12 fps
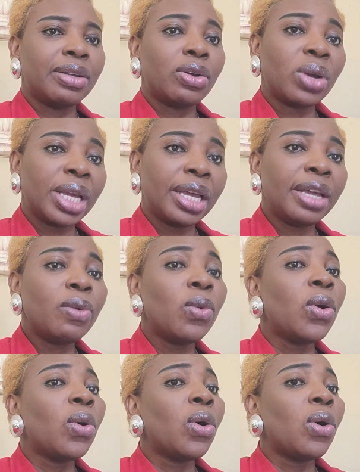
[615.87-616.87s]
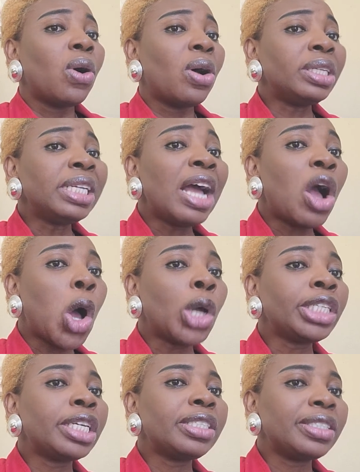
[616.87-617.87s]
Okay, under
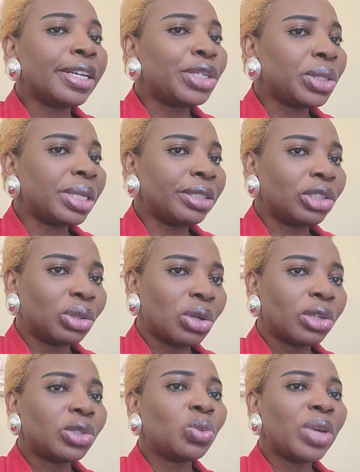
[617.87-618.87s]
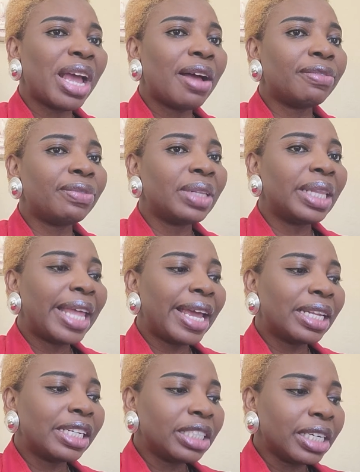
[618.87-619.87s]
unintentional thoughts, we have
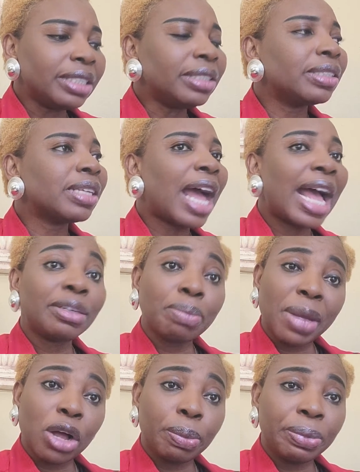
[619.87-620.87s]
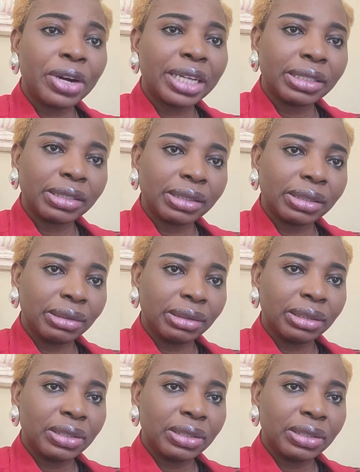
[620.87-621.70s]
negligence and malpracticing.